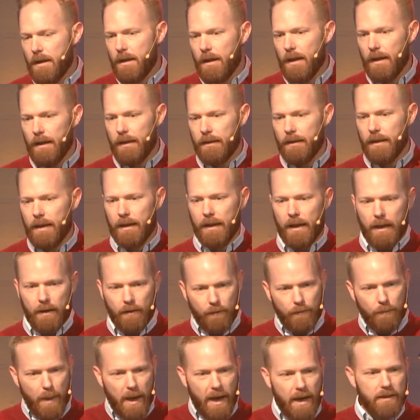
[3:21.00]
and kind
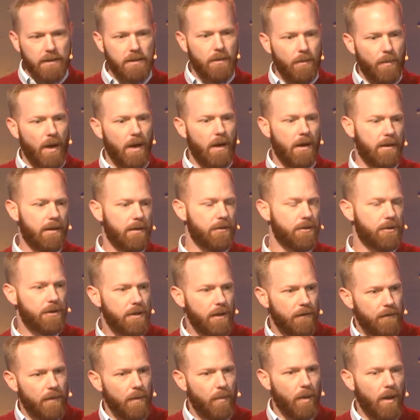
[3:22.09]
of pass the buck and
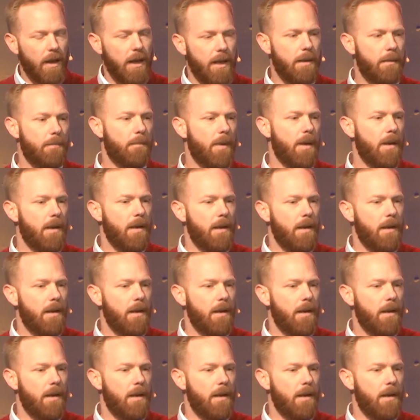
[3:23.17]
shift the blame.